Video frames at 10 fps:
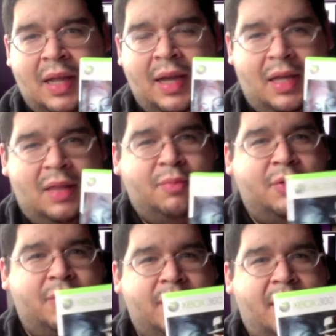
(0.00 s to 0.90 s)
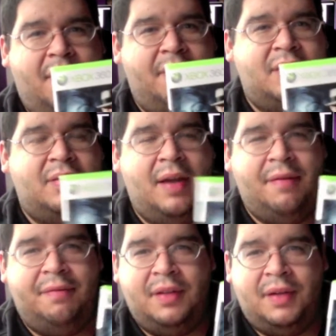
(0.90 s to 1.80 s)
The more evidence you have,
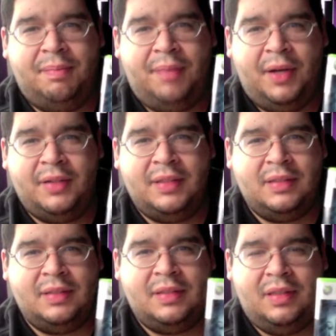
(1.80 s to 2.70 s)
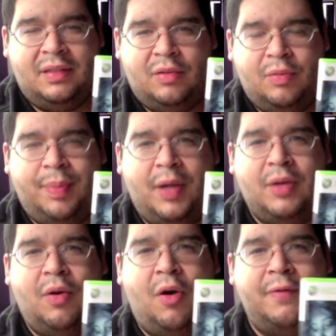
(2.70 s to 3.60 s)
the better
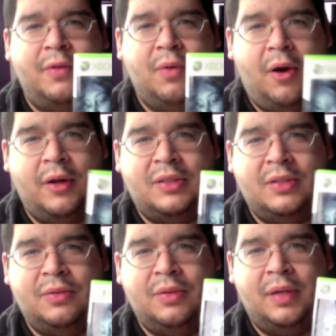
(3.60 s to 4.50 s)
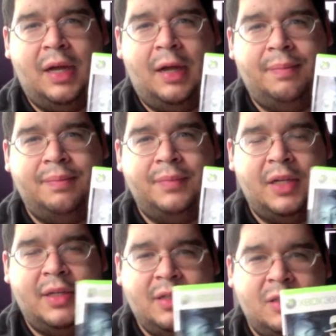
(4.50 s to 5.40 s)
off you are to
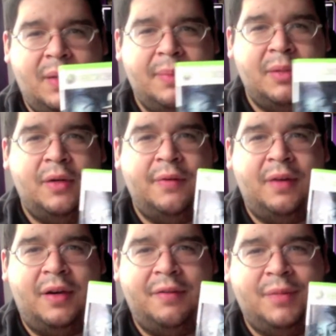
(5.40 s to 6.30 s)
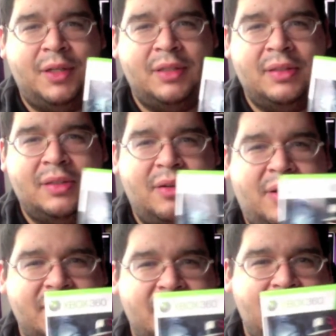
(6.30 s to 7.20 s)
accuse people of murder,
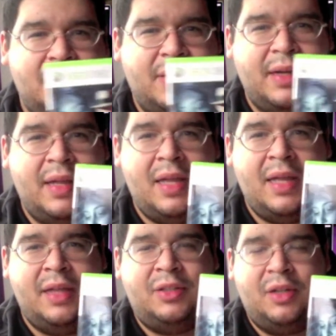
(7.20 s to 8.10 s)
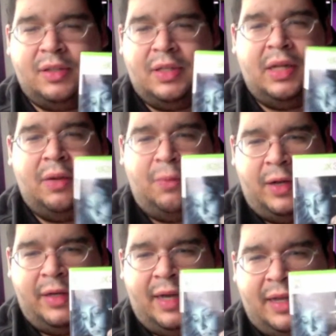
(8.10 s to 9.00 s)
arson, or drug dealing or
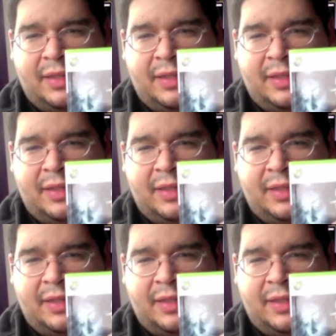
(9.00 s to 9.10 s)
whatnot.